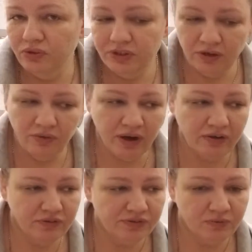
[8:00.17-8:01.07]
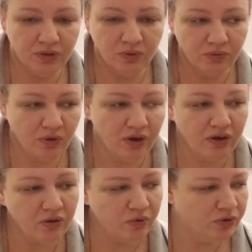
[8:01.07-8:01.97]
did it right or if something went
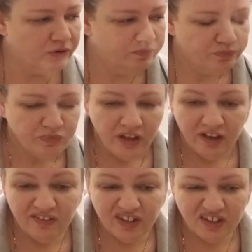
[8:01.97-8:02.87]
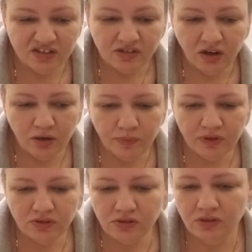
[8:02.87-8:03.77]
wrong, or if you think it's
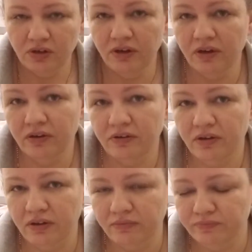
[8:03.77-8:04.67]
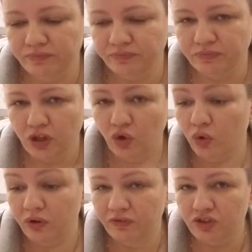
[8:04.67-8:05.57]
garbage, and
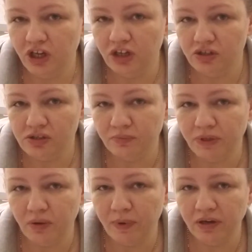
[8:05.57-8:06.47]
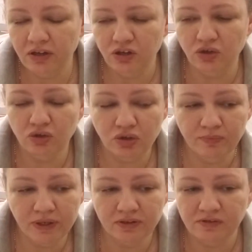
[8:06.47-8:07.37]
or if you changed something about it. You know, you can
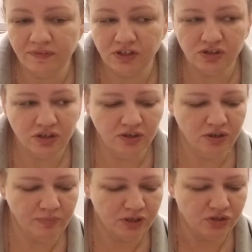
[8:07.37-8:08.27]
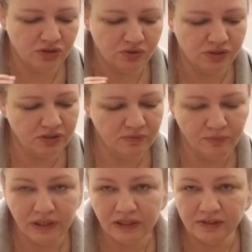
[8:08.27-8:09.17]
make this vegetarian by just using the
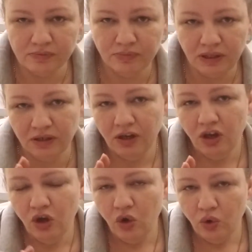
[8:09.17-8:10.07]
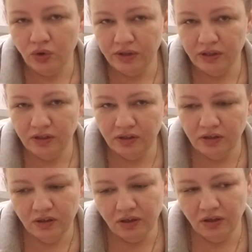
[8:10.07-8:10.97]
meatless meat or
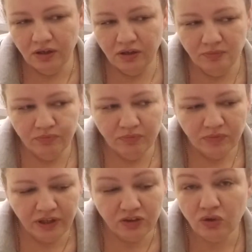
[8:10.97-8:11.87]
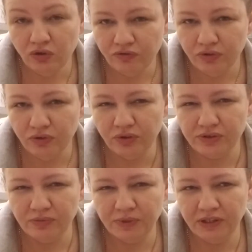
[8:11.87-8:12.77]
the like tofu or
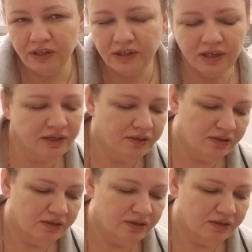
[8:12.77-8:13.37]
something like that.